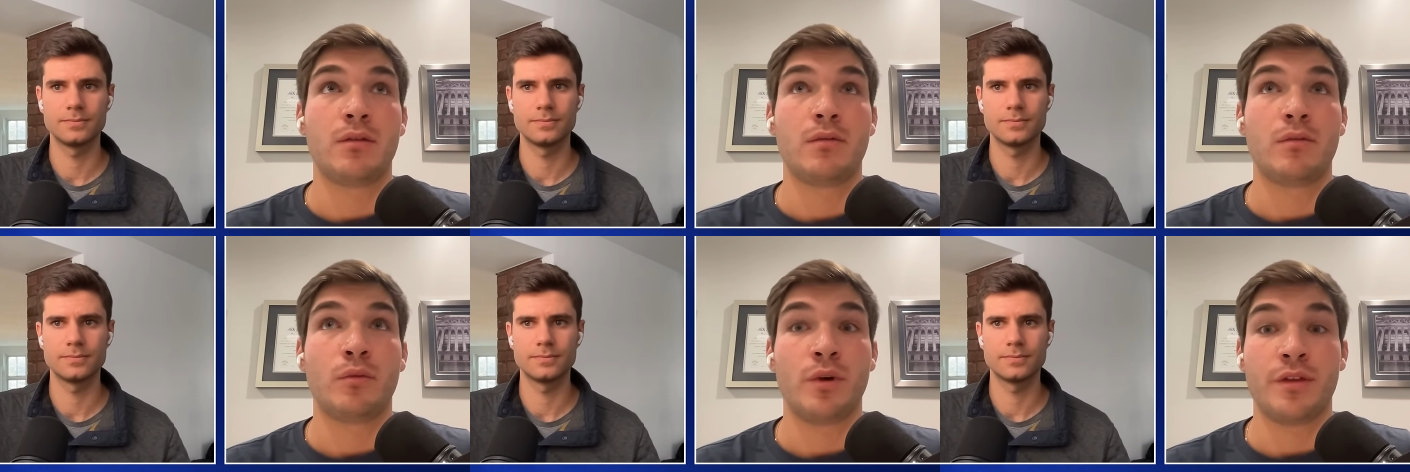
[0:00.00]

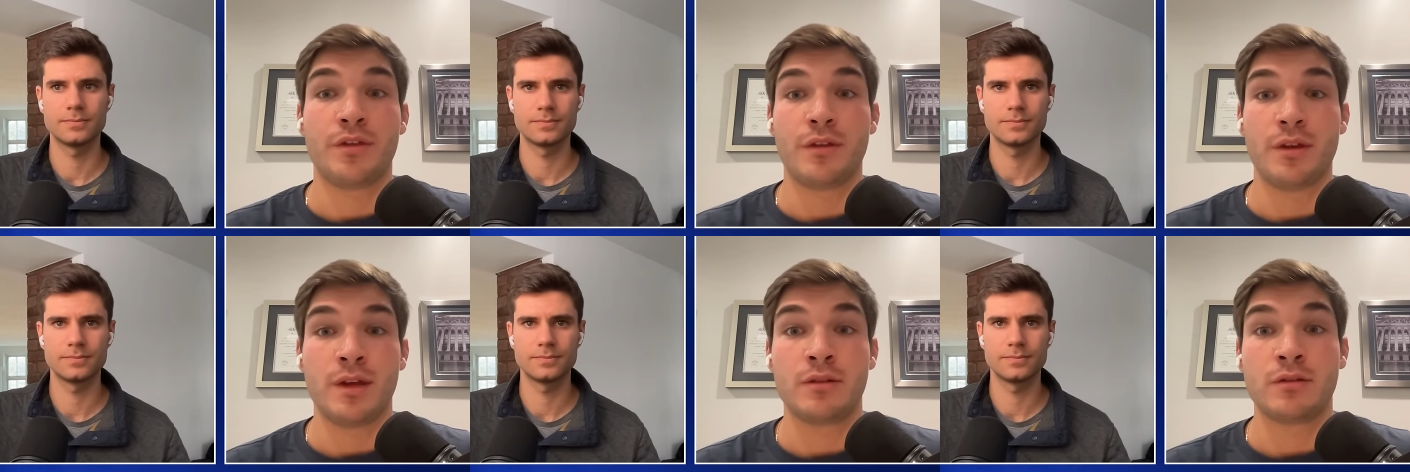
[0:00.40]

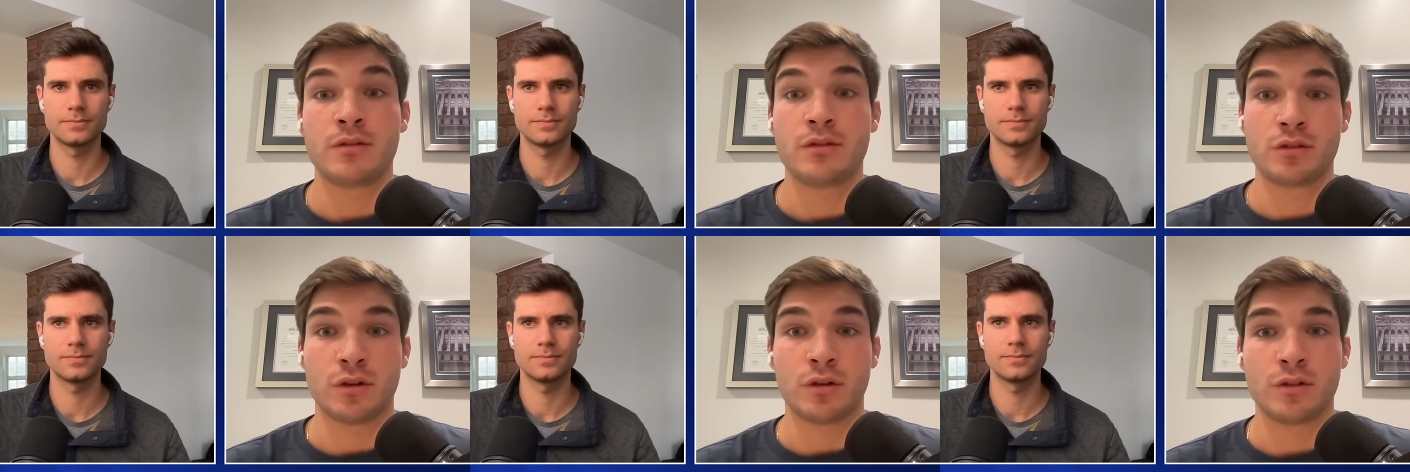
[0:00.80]
Speaker 1: within
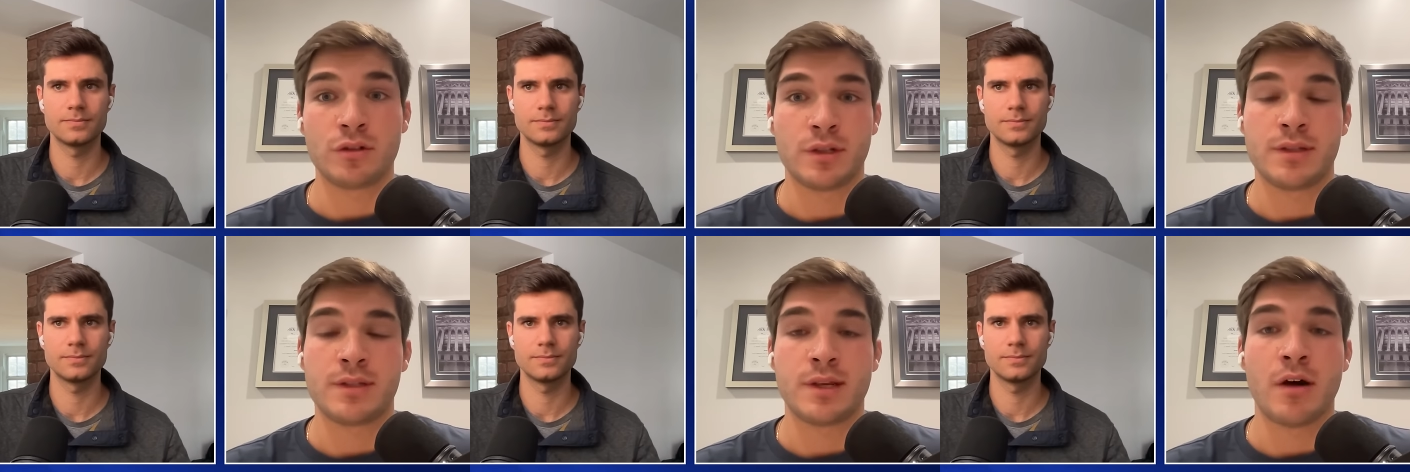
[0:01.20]
search
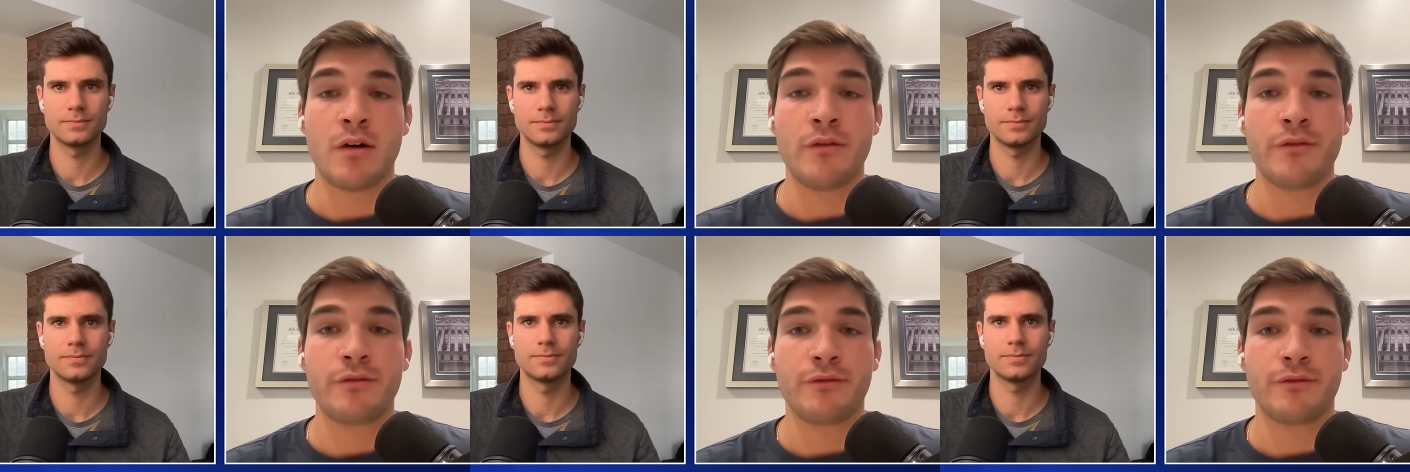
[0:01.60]

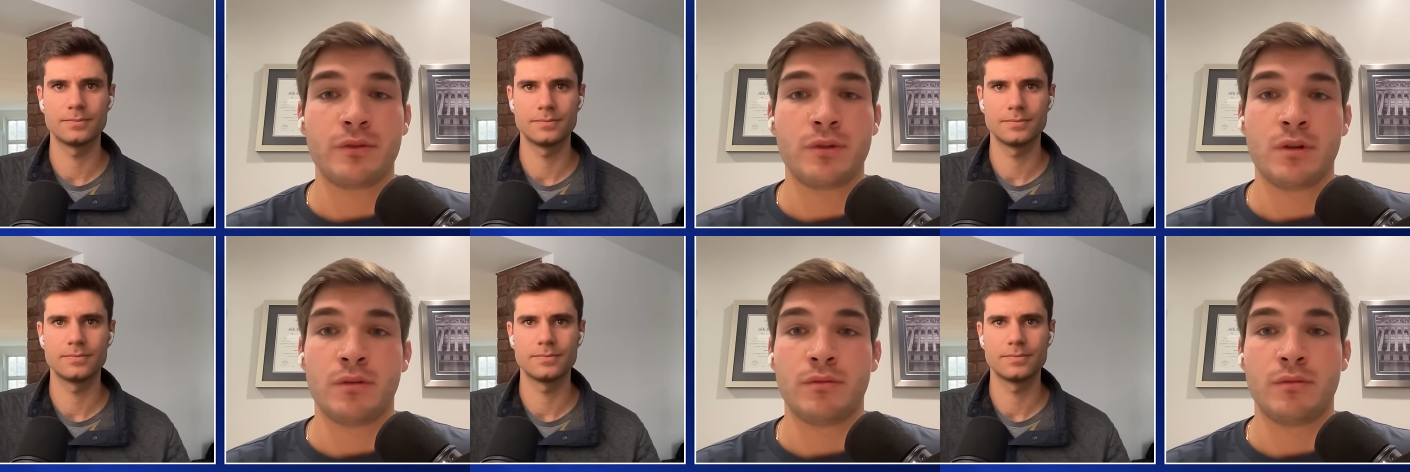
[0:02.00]
itself, you
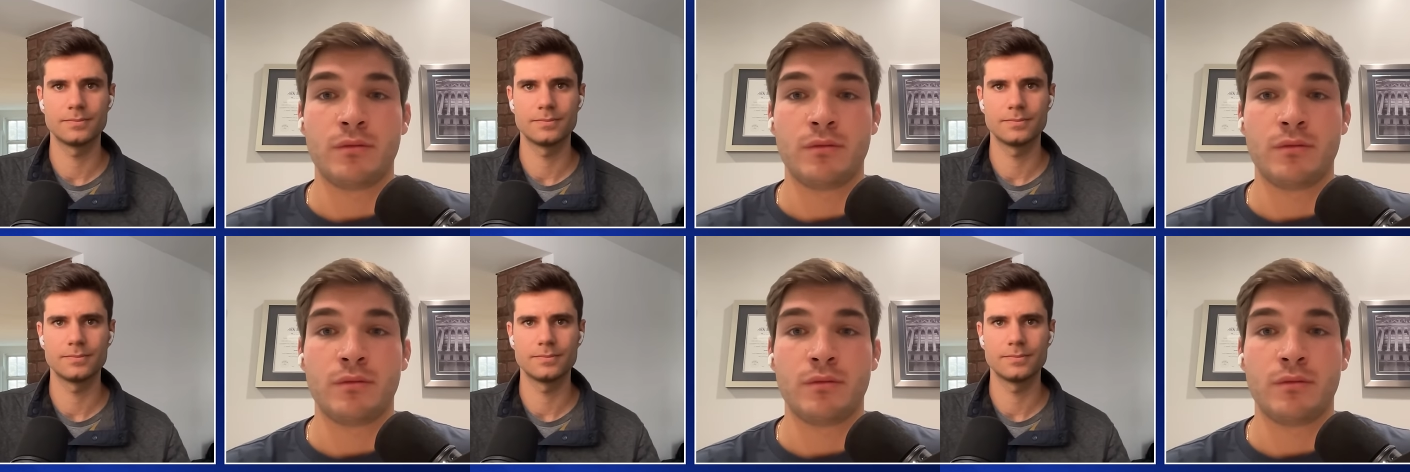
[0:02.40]
know,